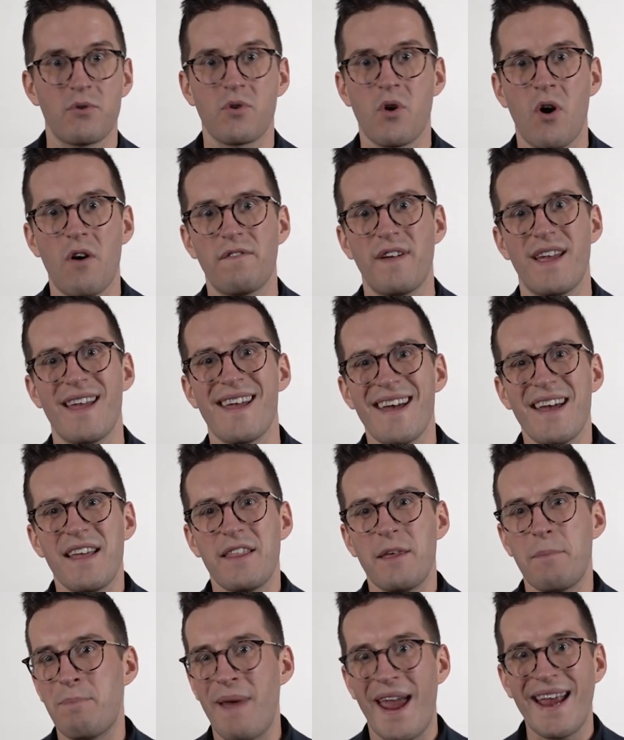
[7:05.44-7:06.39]
or coffee,
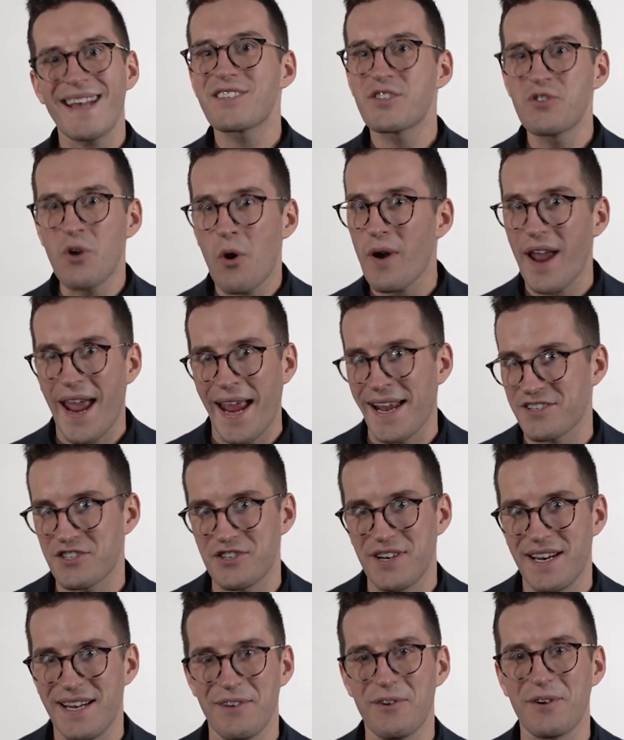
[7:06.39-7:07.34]
the bank's not
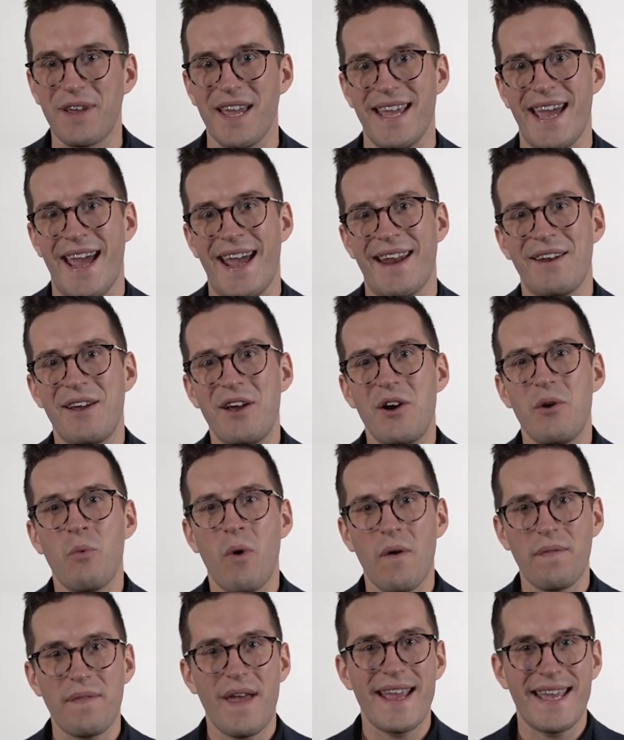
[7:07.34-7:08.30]
actually looking at.
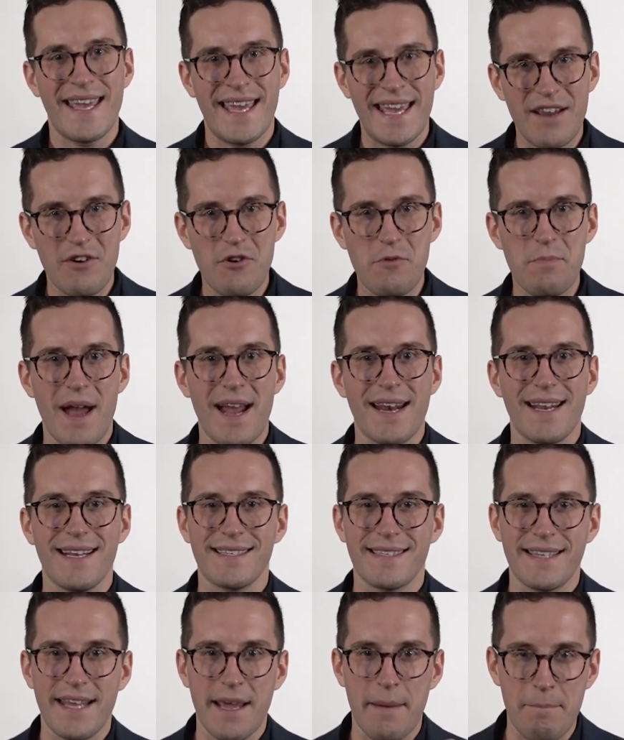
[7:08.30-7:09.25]
What they care about
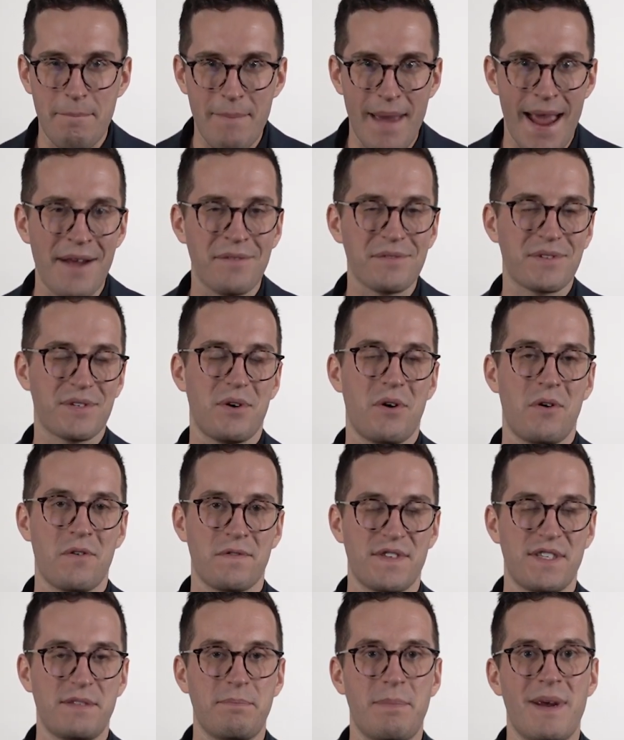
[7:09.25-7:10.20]
is the amount
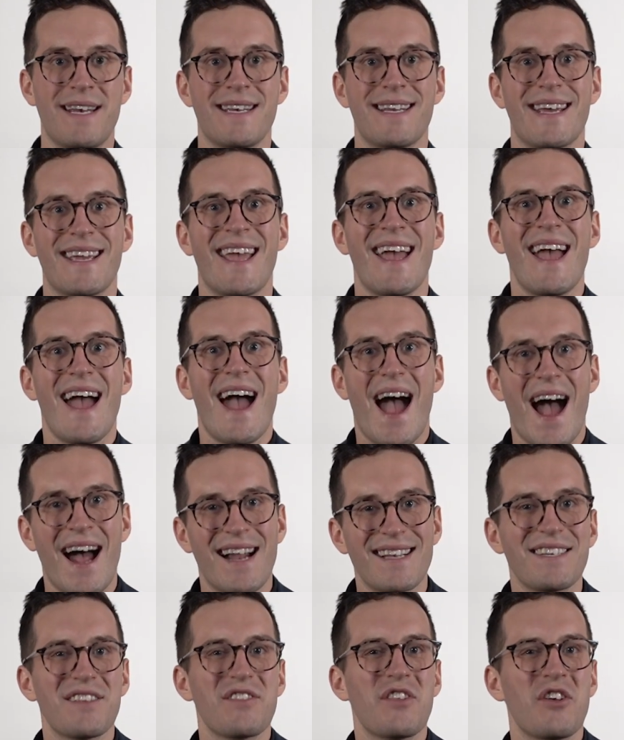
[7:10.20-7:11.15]
of spending
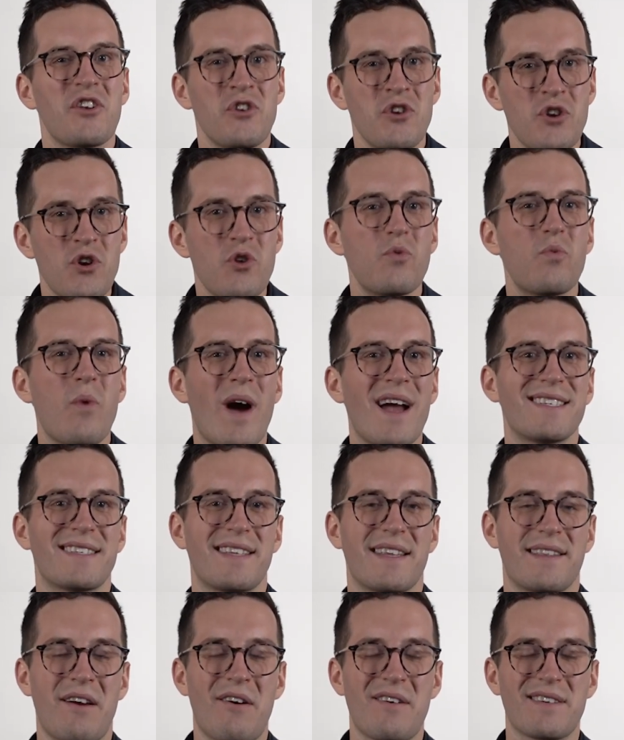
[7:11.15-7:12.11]
under the new ways
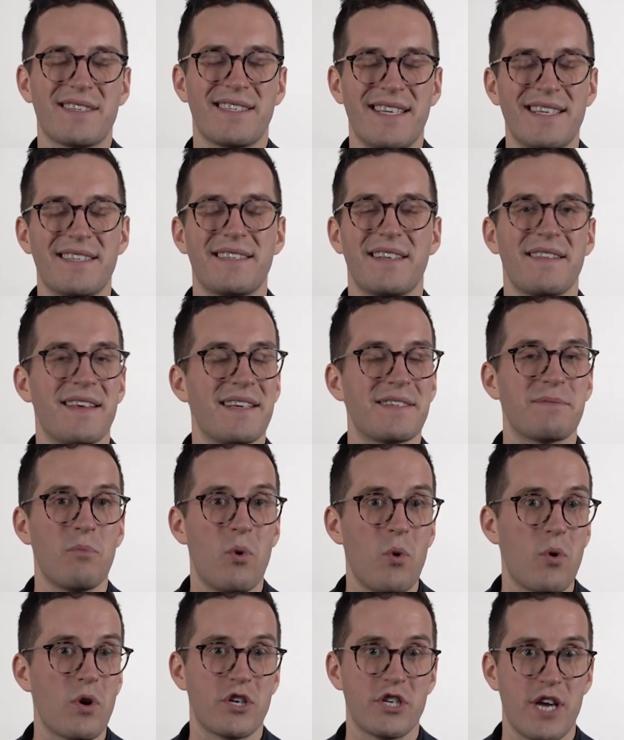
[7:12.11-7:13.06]
that they're assessing these
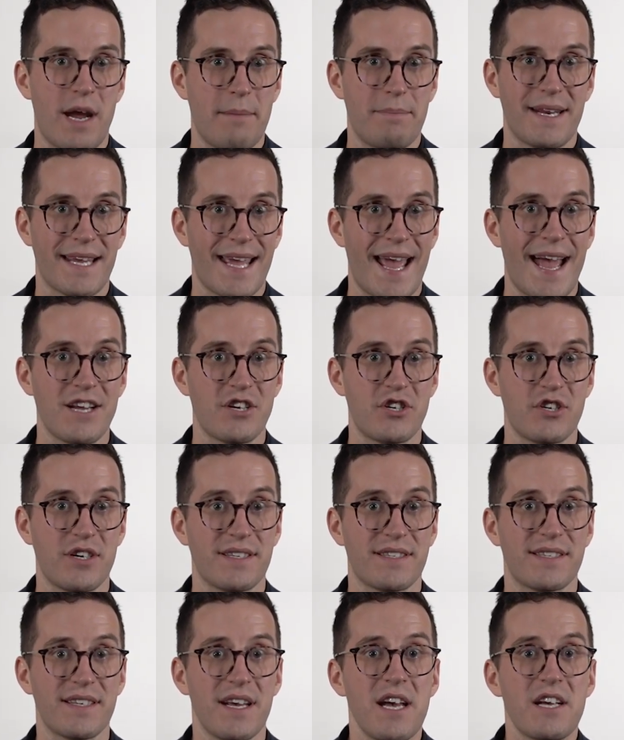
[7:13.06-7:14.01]
mortgage
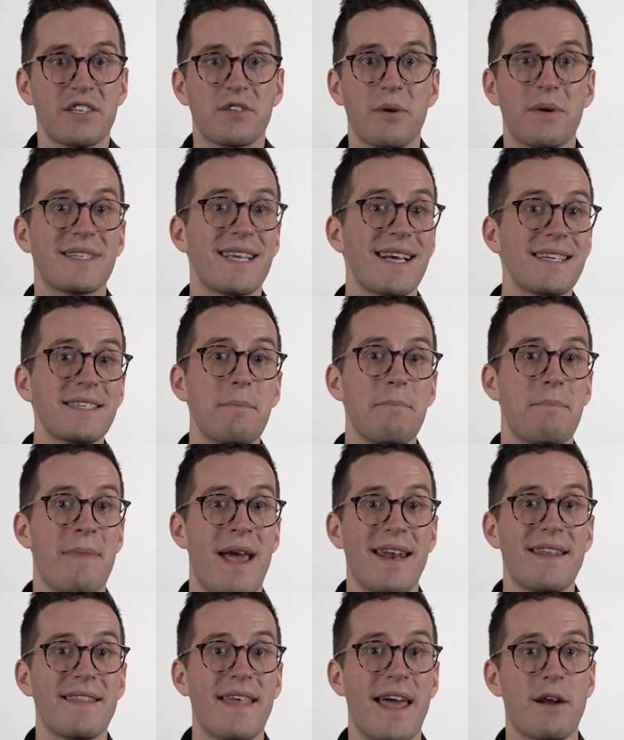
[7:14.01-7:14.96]
applications. So it doesn't
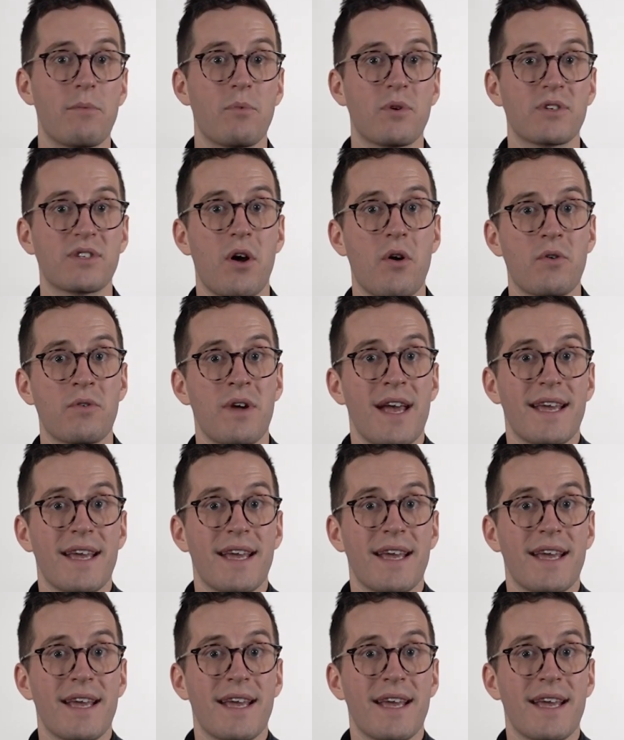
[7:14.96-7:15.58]
matter that it was on